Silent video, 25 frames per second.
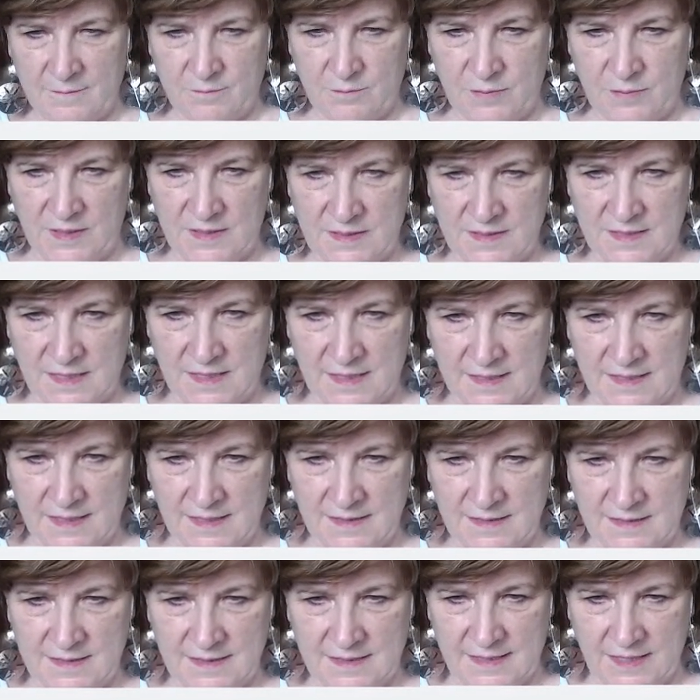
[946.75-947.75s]
Best-selling
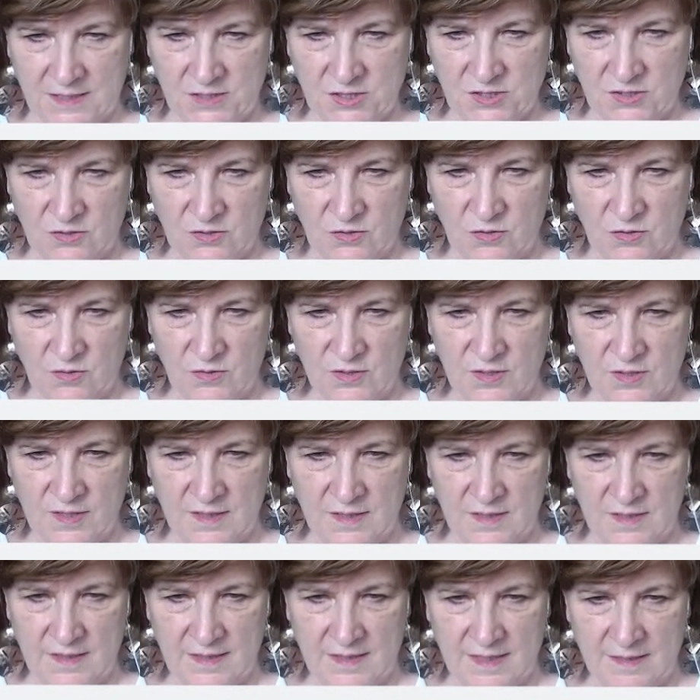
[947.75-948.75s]
international
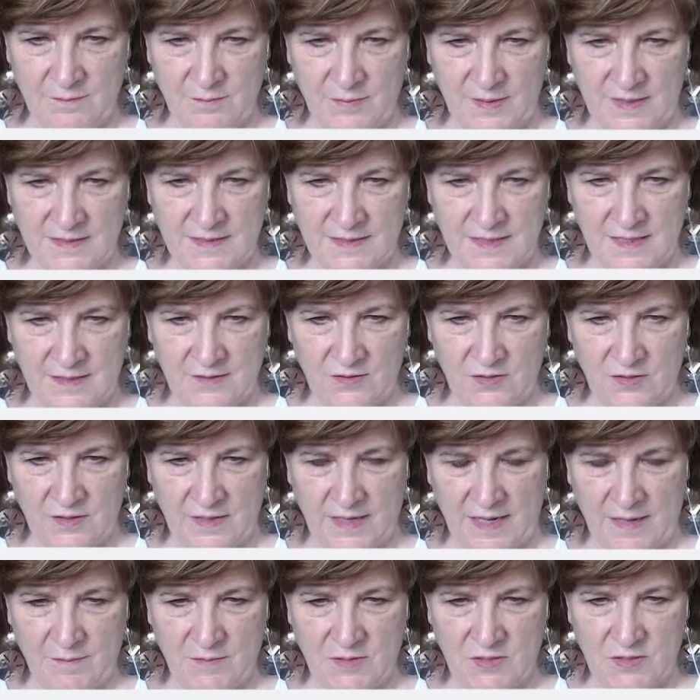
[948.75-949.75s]
author and best-selling on
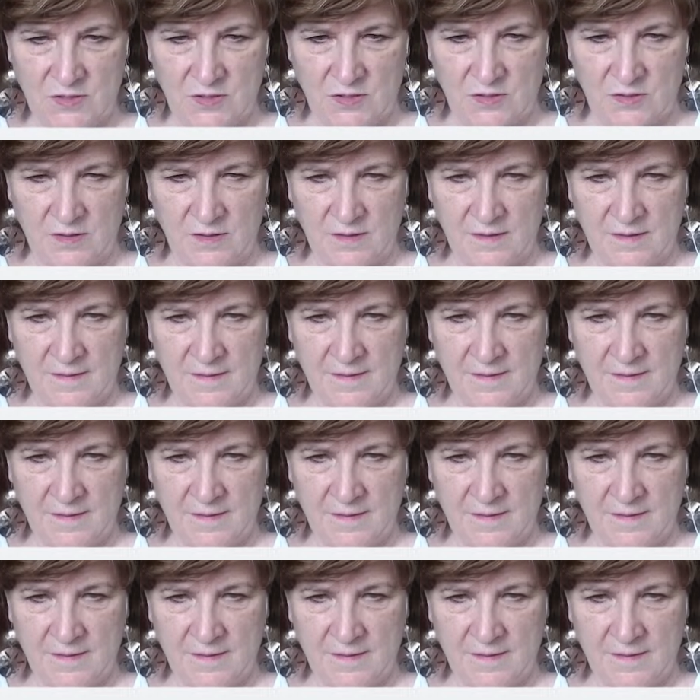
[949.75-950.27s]
Amazon.